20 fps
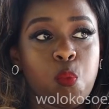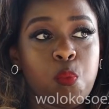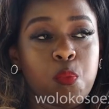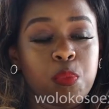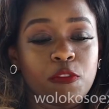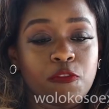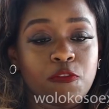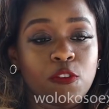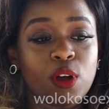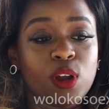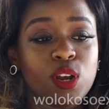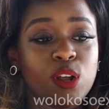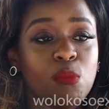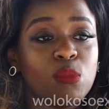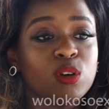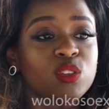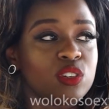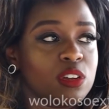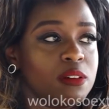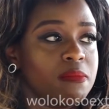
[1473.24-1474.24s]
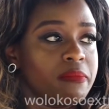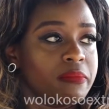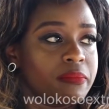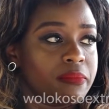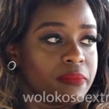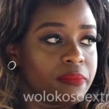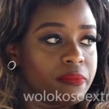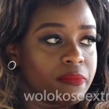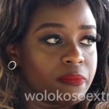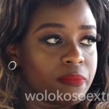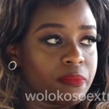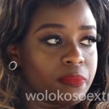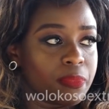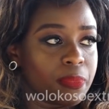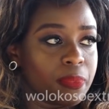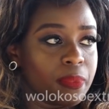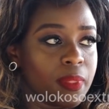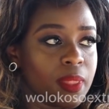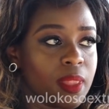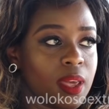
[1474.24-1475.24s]
preferred a Muslim,
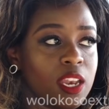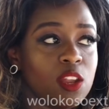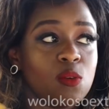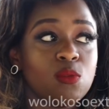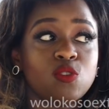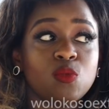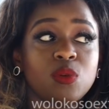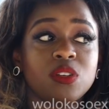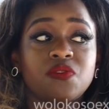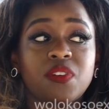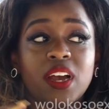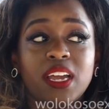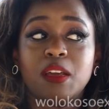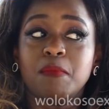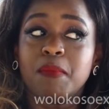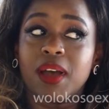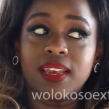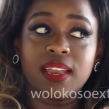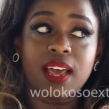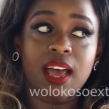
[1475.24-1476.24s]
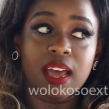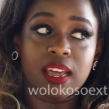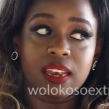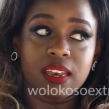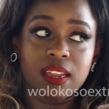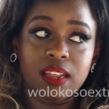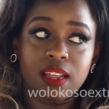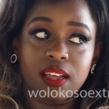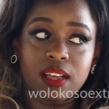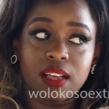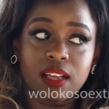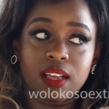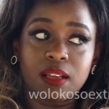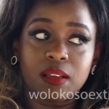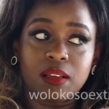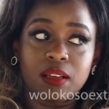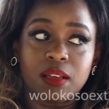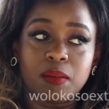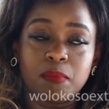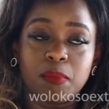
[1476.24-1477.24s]
and he was always fighting my dad.
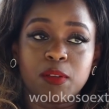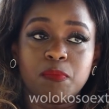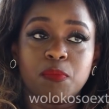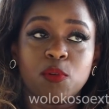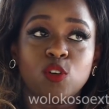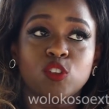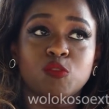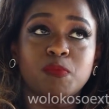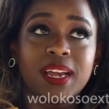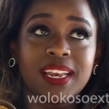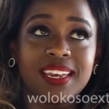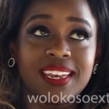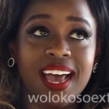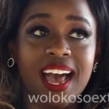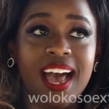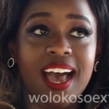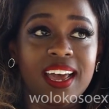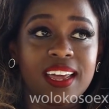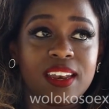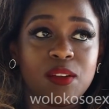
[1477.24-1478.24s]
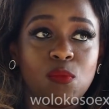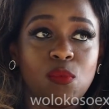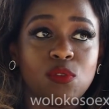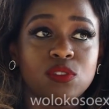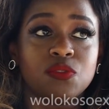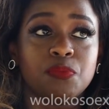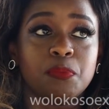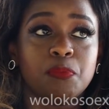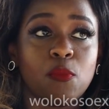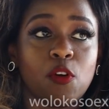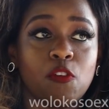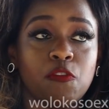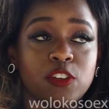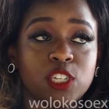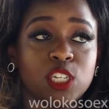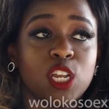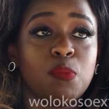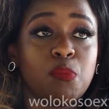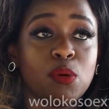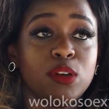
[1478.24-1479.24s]
But because my dad was
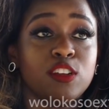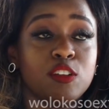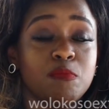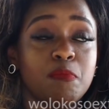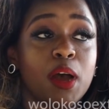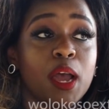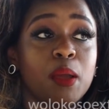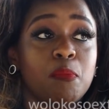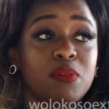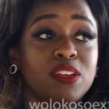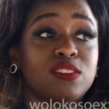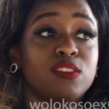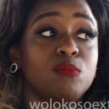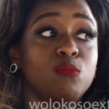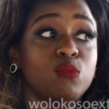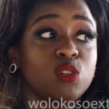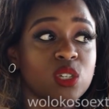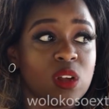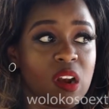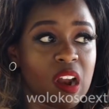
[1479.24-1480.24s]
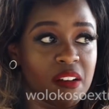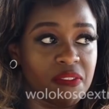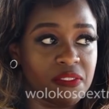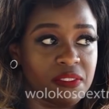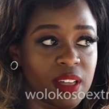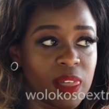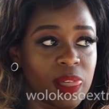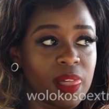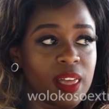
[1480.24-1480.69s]
officially appointed by President Musharraf,